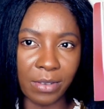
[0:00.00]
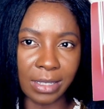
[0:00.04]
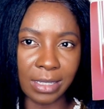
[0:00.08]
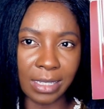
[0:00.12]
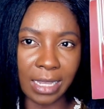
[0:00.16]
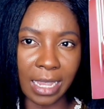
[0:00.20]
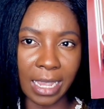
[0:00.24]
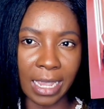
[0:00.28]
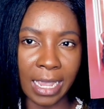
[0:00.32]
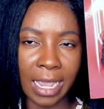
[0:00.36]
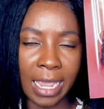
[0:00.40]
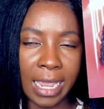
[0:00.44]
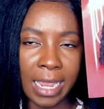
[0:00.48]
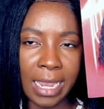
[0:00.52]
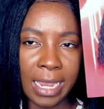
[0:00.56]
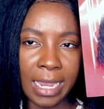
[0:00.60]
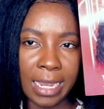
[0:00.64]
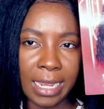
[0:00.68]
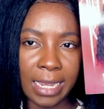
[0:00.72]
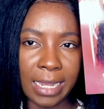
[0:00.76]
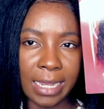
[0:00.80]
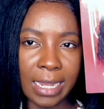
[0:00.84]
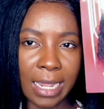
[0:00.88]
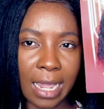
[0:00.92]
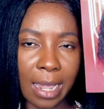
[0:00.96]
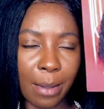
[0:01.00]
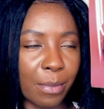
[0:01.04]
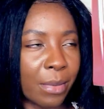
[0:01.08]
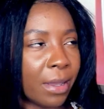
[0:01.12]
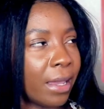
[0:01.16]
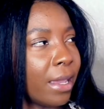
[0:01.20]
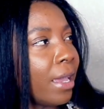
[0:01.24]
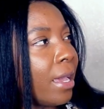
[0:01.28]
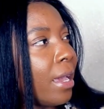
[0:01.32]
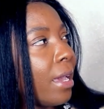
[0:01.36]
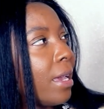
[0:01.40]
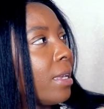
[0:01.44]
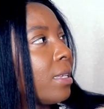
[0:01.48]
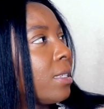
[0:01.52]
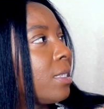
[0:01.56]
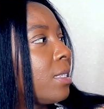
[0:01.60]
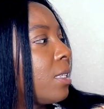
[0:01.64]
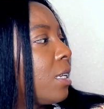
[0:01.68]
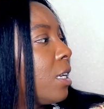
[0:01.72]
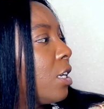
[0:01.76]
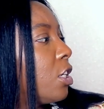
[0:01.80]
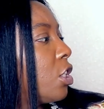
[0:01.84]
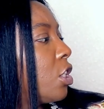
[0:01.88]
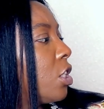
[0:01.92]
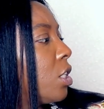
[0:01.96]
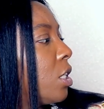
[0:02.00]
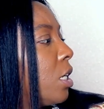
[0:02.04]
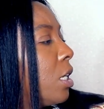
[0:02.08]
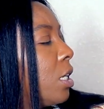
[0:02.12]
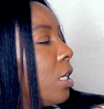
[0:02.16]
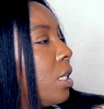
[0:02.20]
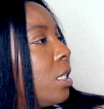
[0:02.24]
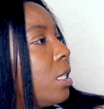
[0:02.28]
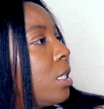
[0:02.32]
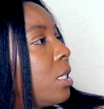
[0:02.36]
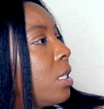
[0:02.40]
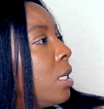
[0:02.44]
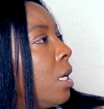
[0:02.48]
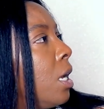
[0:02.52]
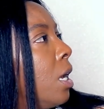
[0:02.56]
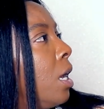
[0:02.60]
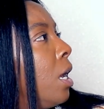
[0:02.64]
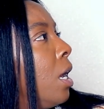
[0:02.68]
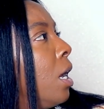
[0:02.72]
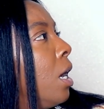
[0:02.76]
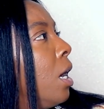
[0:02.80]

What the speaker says: It said Yummy hair extensions.